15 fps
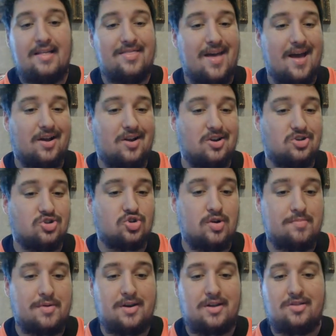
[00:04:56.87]
that
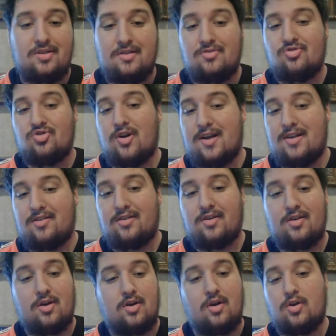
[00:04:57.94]
contributed to Trey's
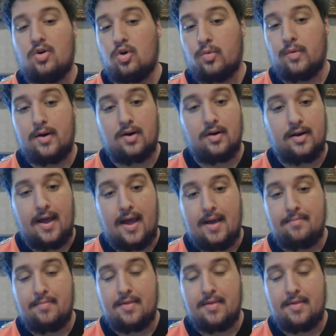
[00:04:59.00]
career game